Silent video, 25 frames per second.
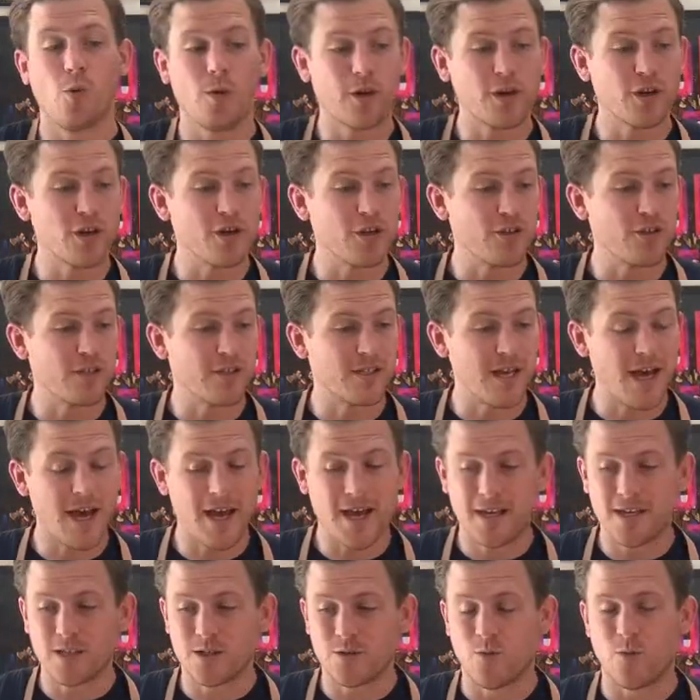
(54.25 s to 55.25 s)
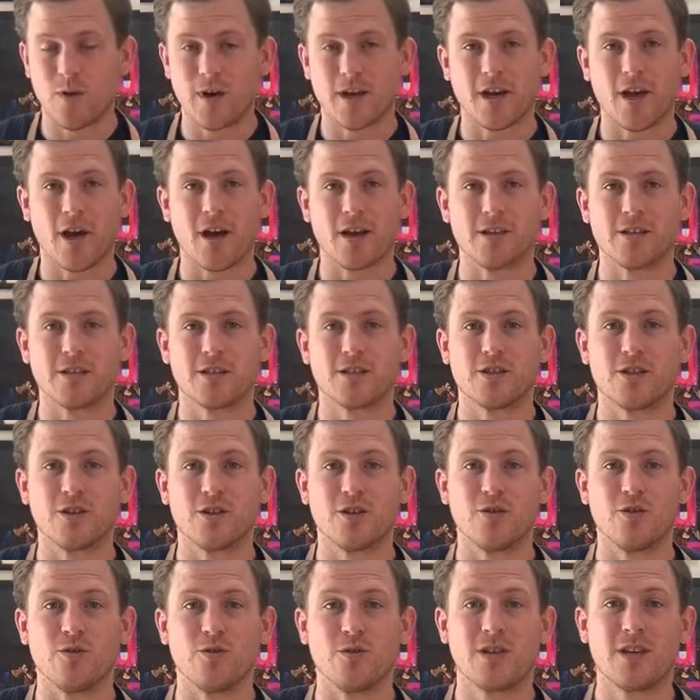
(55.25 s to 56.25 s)
we're going to do today is we're going
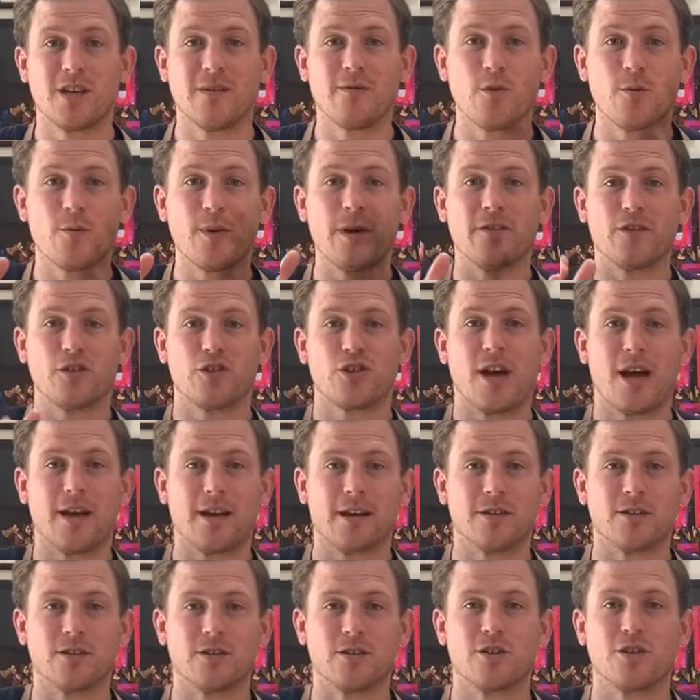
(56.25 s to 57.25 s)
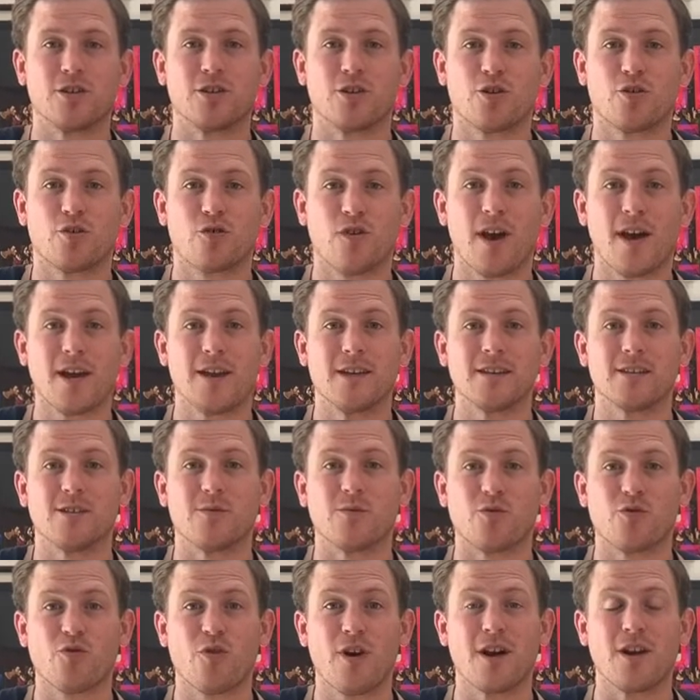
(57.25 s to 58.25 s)
to give you a bit of a challenge to create
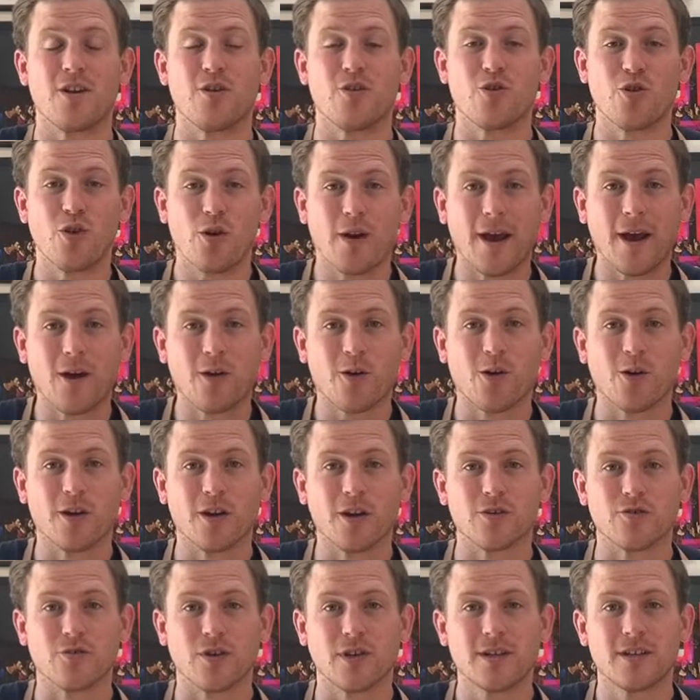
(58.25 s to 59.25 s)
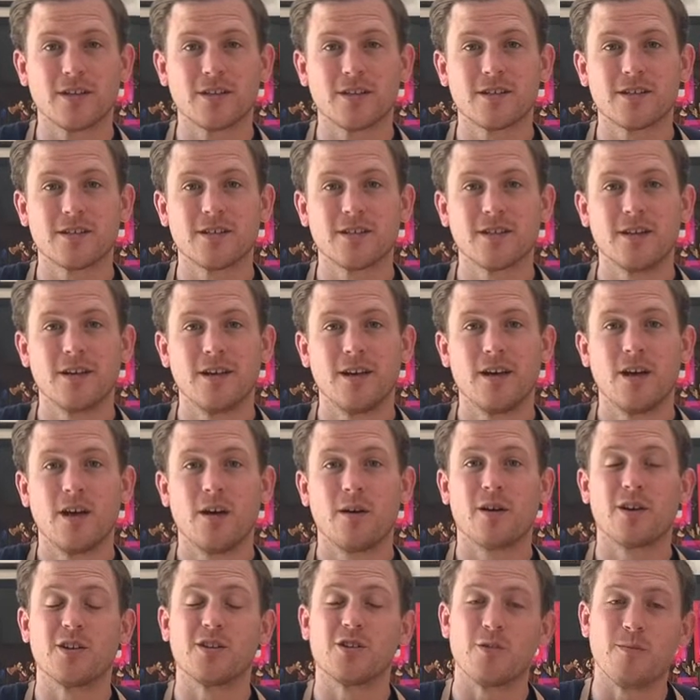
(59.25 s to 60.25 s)
some great non-alcoholic drinks,
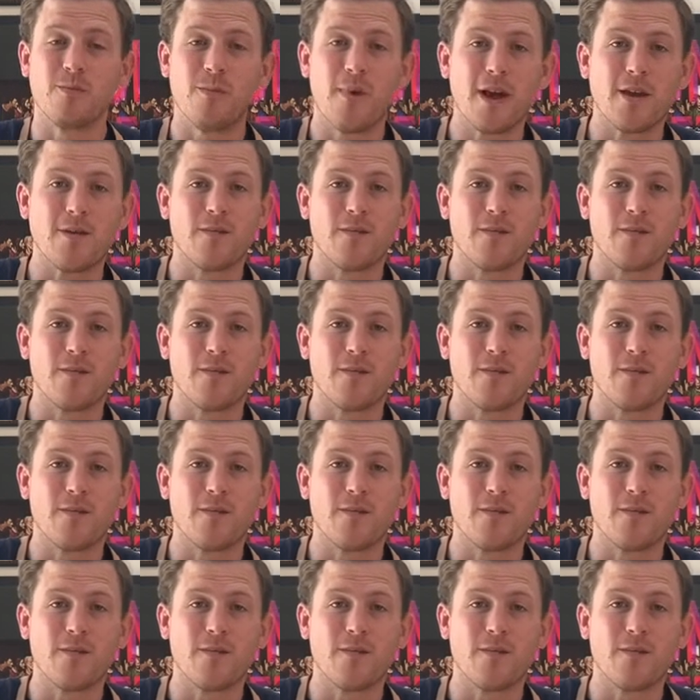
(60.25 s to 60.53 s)
because you may